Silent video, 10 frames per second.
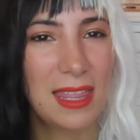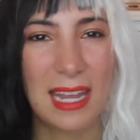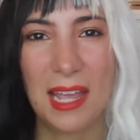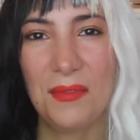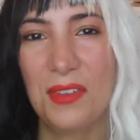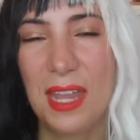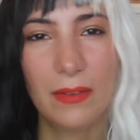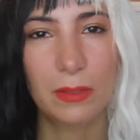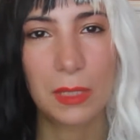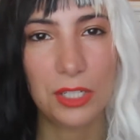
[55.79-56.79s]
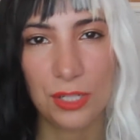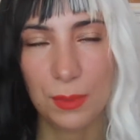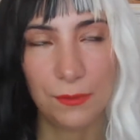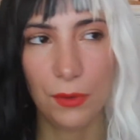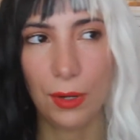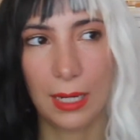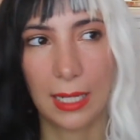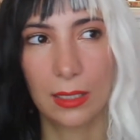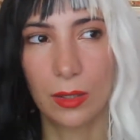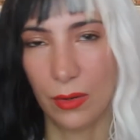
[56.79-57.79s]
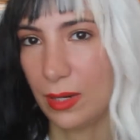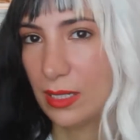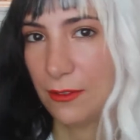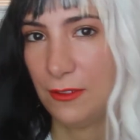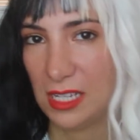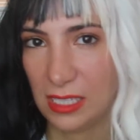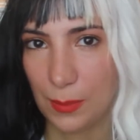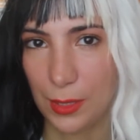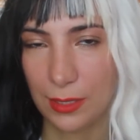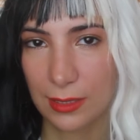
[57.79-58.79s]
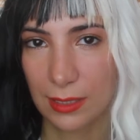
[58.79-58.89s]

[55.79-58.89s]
that I've never mentioned before, and I go onto Facebook.